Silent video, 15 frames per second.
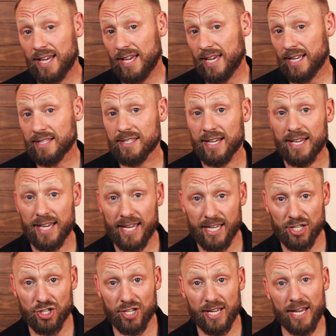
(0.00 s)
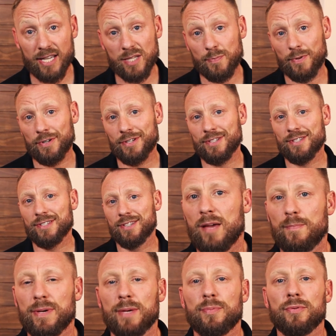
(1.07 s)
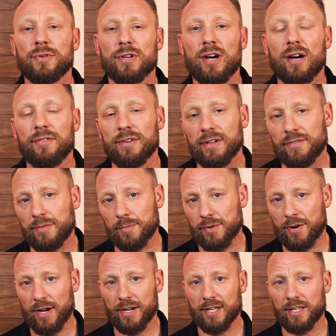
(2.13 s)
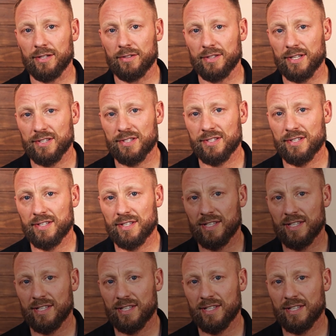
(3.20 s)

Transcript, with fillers: anti-aging experts, and people recovering from chronic illness.